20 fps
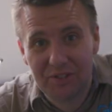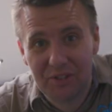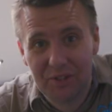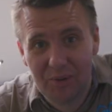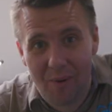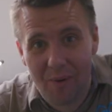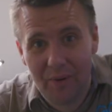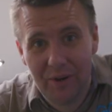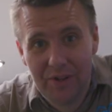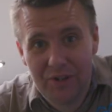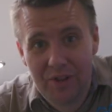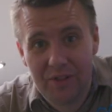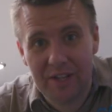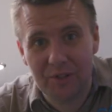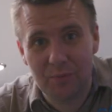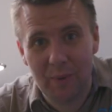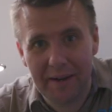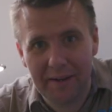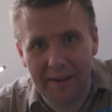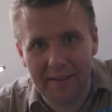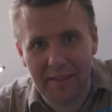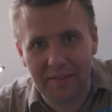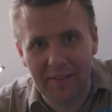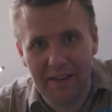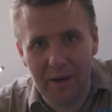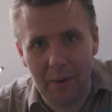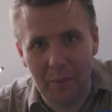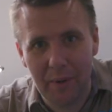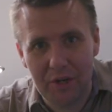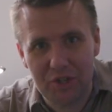of storage, there's one other
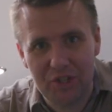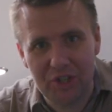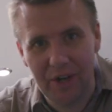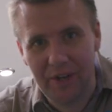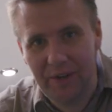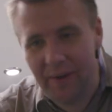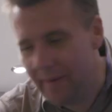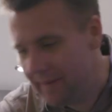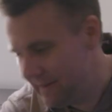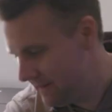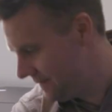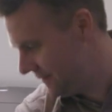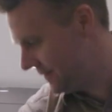thing I want to show you.